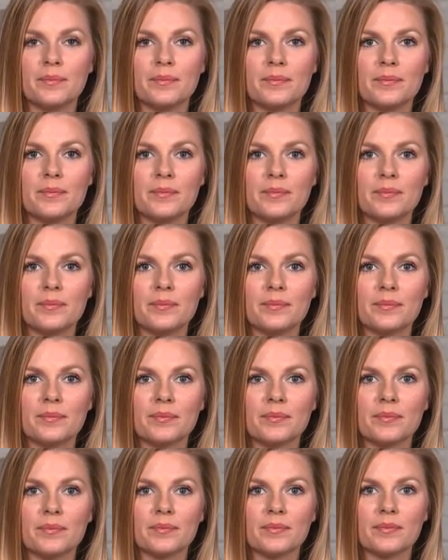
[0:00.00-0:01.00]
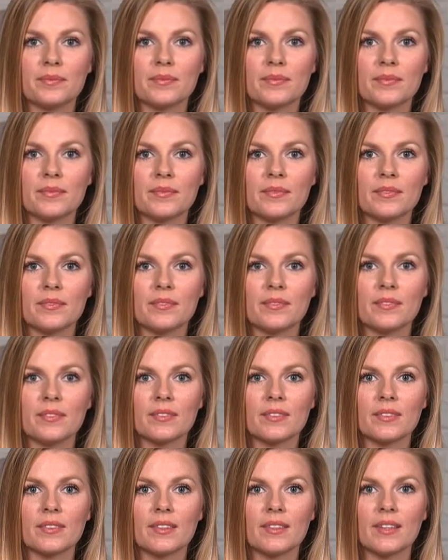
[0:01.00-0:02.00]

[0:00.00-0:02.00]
And what is your daily routine like now?